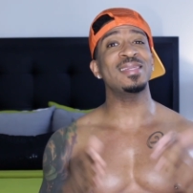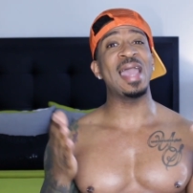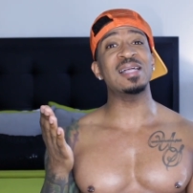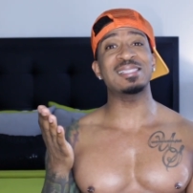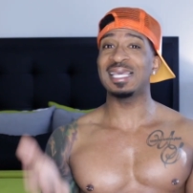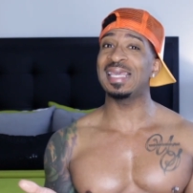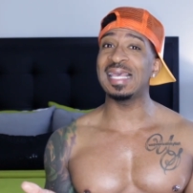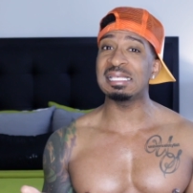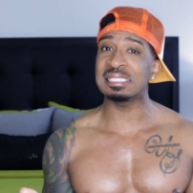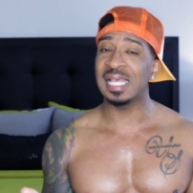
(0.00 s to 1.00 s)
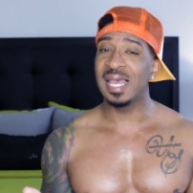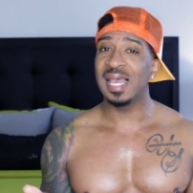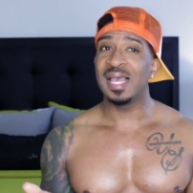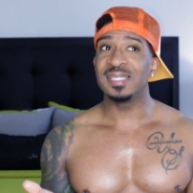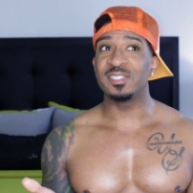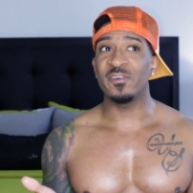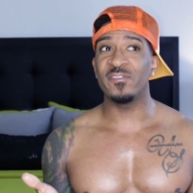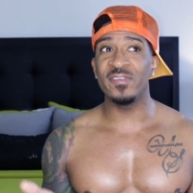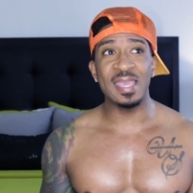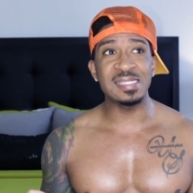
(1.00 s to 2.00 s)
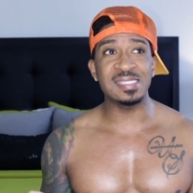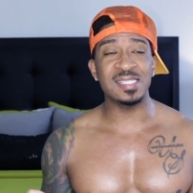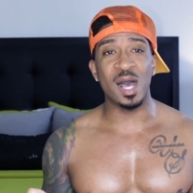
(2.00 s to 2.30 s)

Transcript: Now, to his defense